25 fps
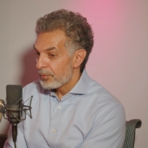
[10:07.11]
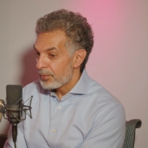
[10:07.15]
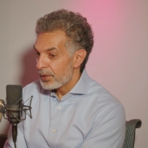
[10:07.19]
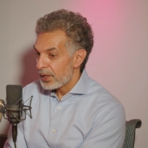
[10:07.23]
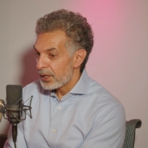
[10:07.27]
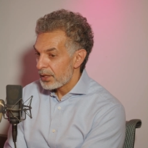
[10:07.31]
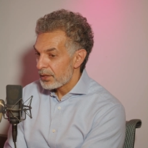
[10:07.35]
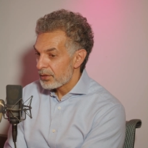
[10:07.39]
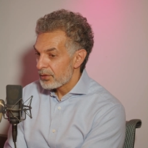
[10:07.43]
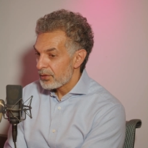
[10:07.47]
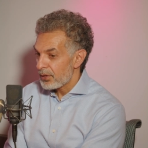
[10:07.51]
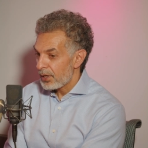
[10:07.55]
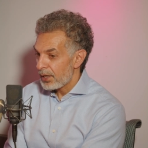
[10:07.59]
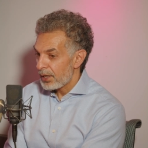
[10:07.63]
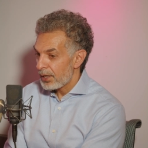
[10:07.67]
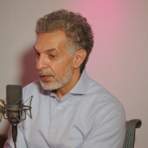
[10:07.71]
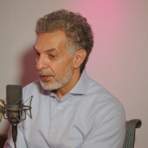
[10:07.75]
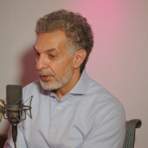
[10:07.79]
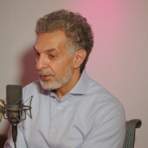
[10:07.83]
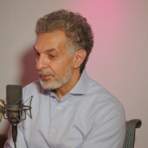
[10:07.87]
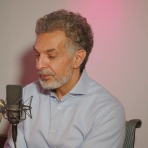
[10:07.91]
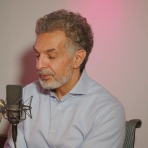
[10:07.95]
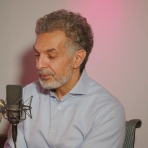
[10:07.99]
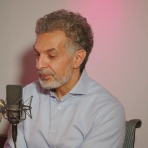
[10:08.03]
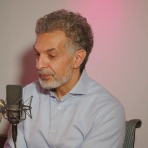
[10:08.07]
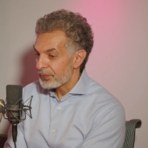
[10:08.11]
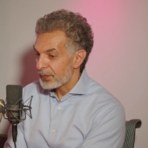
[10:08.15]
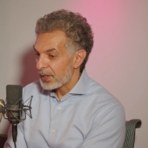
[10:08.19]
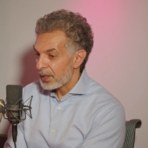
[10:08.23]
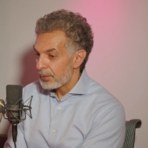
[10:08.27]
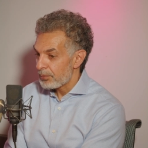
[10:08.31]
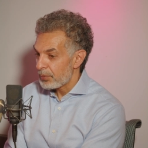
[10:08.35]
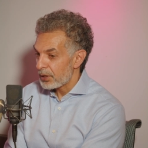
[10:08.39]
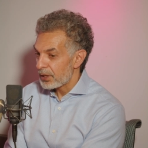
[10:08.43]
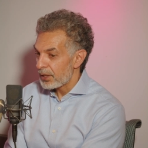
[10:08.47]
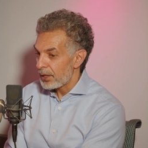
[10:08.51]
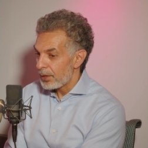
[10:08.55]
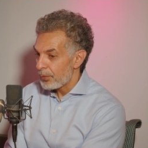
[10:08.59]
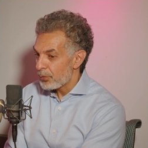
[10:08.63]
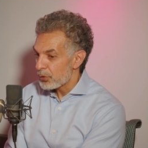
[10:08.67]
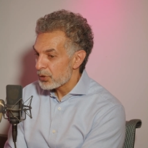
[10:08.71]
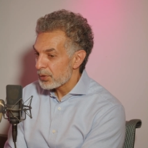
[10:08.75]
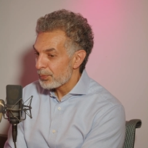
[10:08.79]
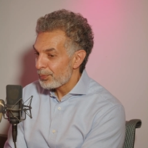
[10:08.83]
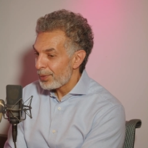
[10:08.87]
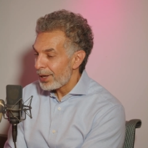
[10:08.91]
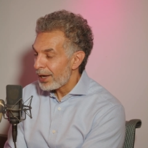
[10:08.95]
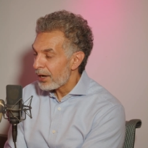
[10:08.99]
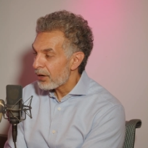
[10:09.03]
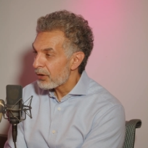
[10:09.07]
But it
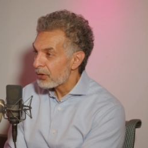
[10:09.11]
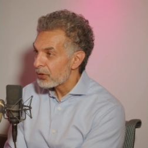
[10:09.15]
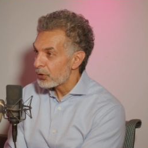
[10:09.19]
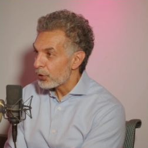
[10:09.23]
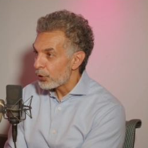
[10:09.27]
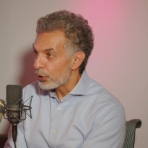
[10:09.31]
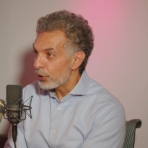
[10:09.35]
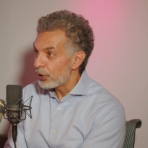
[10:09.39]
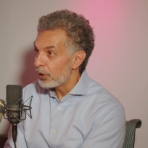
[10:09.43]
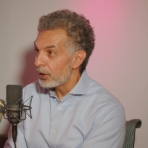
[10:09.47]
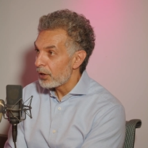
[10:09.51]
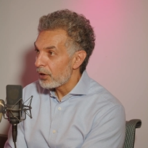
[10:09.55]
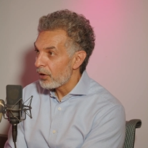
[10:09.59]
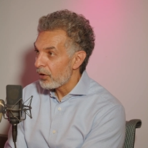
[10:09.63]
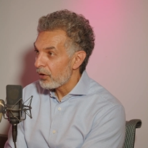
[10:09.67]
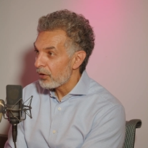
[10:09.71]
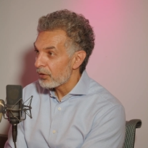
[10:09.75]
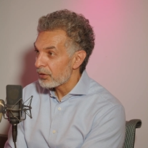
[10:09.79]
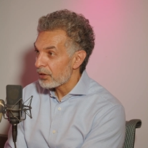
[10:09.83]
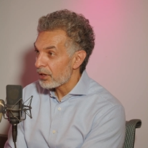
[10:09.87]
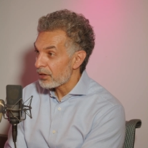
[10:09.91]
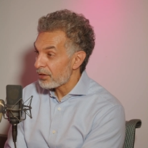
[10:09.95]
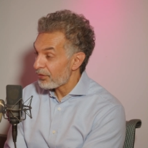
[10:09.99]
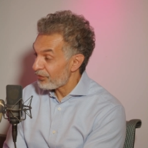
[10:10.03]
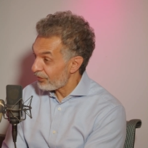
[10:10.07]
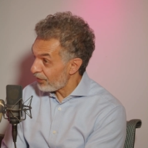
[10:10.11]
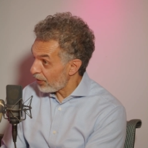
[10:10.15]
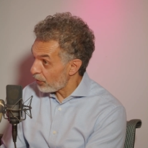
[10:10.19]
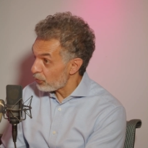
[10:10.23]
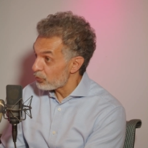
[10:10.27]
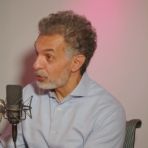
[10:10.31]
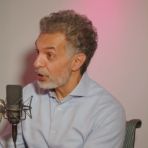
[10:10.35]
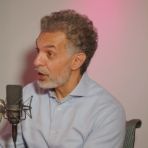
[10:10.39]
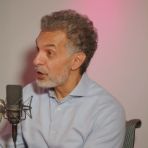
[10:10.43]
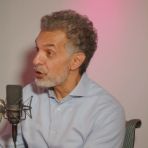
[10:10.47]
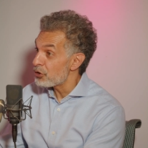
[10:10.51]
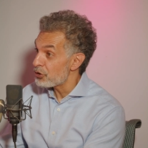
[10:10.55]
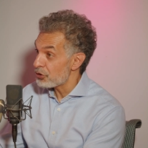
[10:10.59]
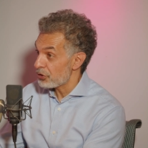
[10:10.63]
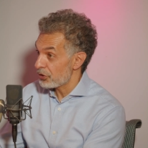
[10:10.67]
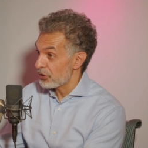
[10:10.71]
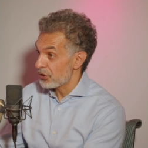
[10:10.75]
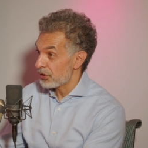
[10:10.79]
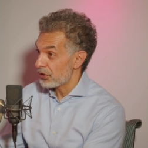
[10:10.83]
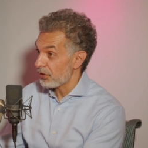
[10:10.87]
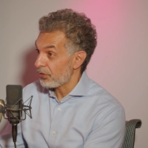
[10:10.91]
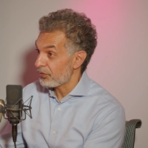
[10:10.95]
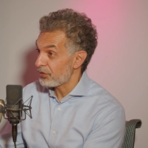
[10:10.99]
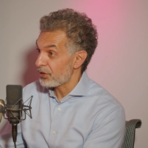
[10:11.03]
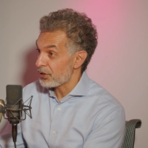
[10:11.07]
was apparent early on that the
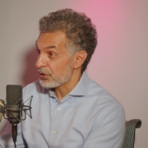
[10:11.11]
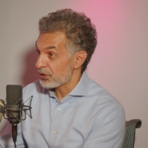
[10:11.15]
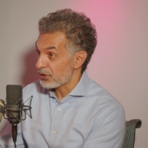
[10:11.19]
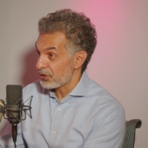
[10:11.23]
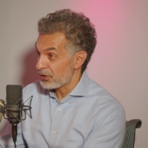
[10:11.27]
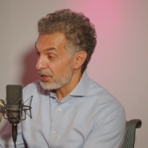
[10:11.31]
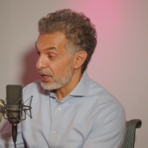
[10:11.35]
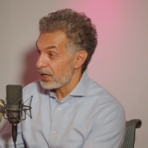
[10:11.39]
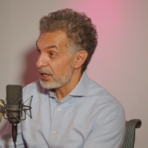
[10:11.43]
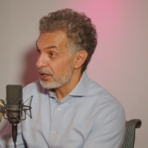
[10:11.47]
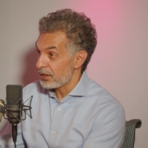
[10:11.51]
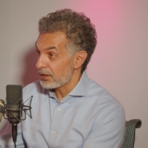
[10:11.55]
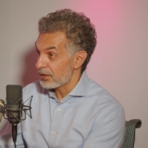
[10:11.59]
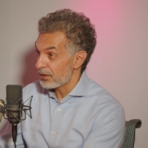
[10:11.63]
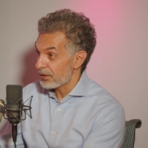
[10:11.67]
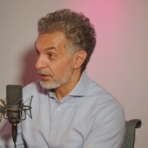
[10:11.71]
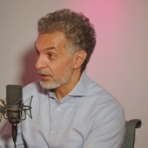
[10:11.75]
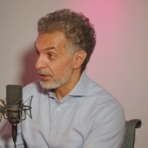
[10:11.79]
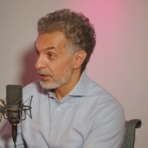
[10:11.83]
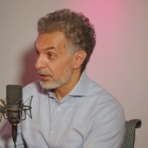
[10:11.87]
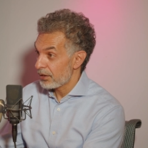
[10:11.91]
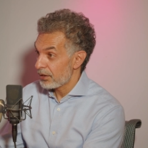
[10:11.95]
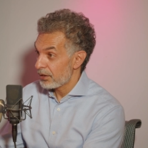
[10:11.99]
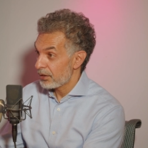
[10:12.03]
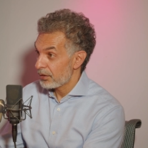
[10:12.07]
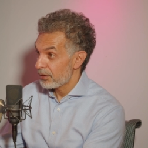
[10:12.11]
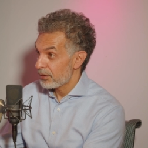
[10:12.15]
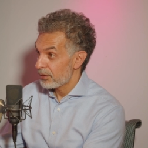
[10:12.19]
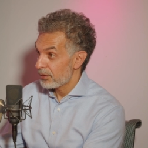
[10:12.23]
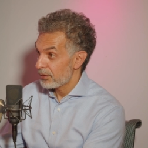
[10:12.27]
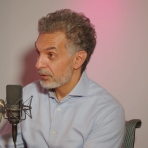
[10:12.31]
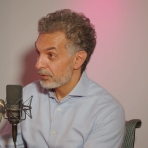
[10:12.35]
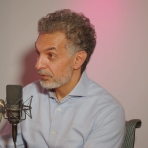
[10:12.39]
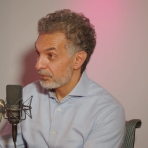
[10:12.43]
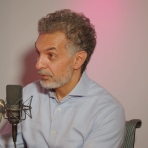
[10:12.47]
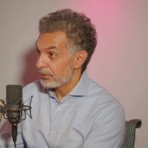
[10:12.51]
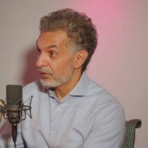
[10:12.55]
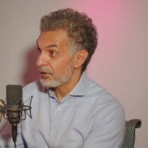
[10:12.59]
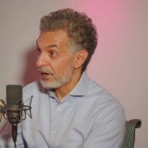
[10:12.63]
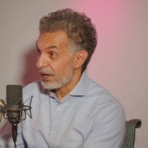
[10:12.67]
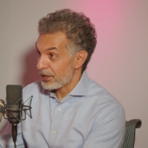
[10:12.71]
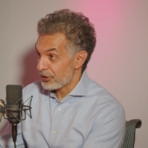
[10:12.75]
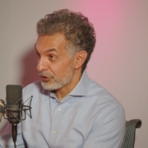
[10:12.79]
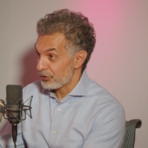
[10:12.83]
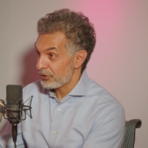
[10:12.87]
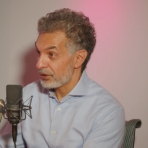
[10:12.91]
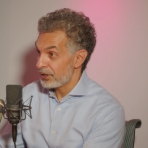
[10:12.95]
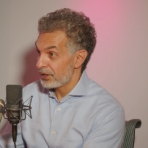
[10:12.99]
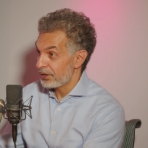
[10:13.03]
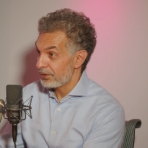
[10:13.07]
foundations of the state were
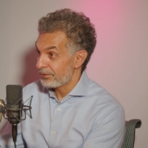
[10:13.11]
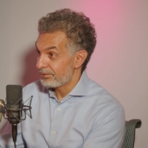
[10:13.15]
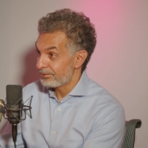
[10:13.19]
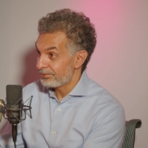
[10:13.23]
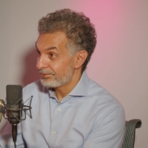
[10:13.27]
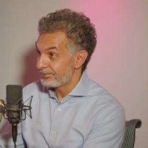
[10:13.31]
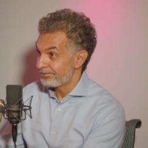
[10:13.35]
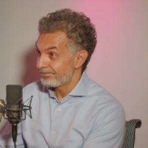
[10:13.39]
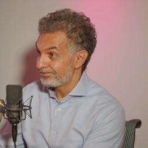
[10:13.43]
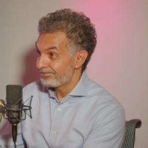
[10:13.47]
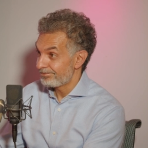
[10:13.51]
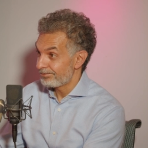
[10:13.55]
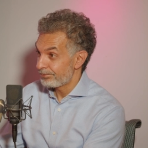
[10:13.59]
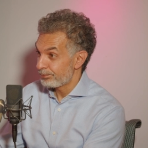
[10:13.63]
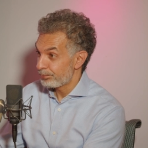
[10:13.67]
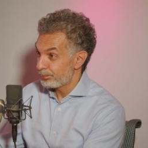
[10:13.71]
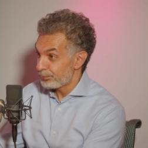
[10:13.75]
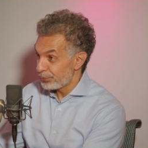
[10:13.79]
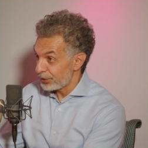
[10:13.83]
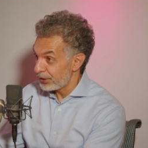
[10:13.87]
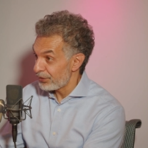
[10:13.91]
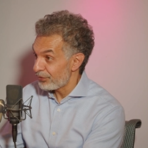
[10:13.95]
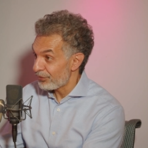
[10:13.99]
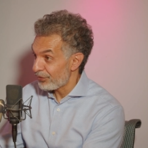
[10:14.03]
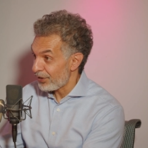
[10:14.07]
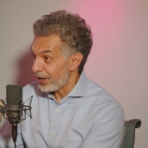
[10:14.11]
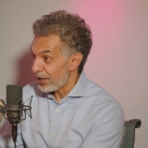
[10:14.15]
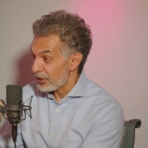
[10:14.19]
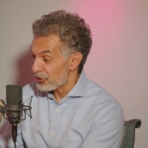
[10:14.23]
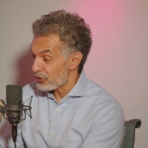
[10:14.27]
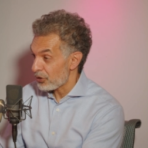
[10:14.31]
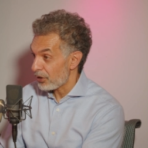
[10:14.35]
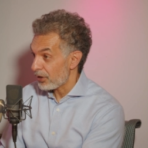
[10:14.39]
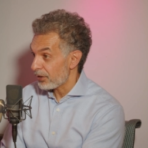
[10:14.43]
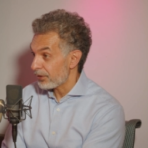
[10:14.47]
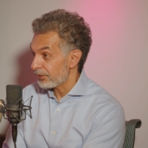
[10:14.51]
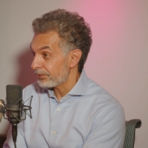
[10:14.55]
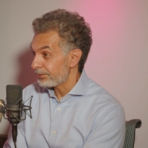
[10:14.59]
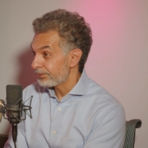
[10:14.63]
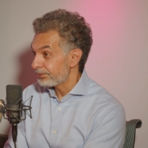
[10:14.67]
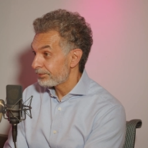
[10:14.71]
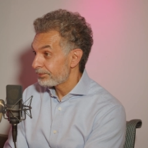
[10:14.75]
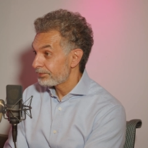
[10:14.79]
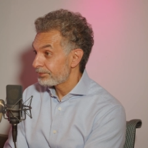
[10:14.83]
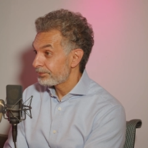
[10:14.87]
actually pretty fragile.